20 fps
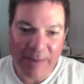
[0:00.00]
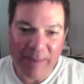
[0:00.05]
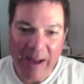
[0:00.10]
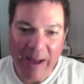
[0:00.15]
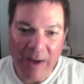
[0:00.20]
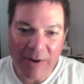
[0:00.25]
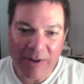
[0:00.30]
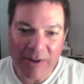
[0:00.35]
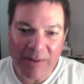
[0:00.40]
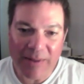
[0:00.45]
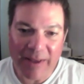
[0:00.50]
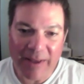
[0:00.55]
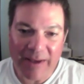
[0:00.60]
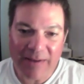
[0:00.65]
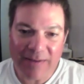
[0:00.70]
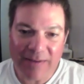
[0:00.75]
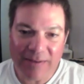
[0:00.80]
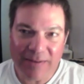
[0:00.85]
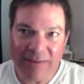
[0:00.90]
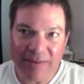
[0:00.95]
about it. Like,
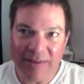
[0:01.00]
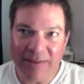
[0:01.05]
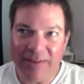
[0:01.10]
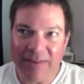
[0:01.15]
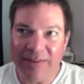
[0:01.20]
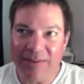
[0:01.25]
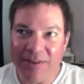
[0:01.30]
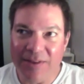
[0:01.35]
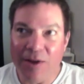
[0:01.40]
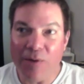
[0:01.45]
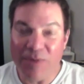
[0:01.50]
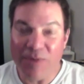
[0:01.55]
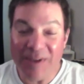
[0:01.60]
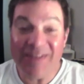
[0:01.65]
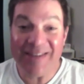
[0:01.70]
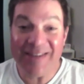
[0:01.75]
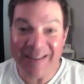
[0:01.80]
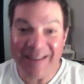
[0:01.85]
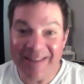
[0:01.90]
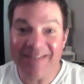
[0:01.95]
no,
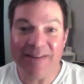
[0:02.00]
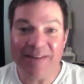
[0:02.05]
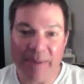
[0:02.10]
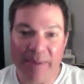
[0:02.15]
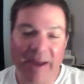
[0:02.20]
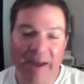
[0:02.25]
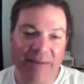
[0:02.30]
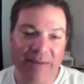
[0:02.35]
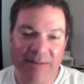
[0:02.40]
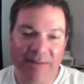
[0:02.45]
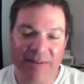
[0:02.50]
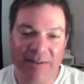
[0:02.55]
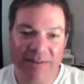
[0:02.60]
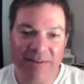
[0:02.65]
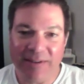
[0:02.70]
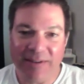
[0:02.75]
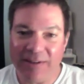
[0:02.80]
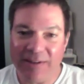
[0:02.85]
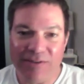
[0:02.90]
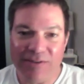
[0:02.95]
this is the best. It's
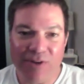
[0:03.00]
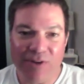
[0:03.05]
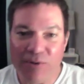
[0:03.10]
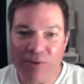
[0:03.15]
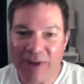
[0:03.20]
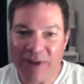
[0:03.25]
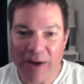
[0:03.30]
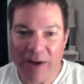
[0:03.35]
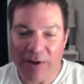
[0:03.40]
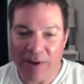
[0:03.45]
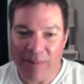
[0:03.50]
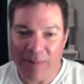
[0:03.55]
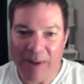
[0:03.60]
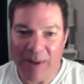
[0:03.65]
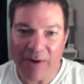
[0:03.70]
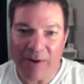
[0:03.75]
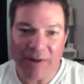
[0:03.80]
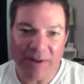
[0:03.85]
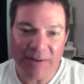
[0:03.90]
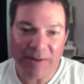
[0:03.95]
like no doubt
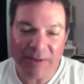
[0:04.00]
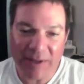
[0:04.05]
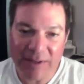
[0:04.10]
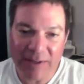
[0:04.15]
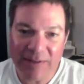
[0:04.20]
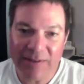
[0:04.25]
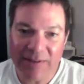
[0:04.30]
about it. Like,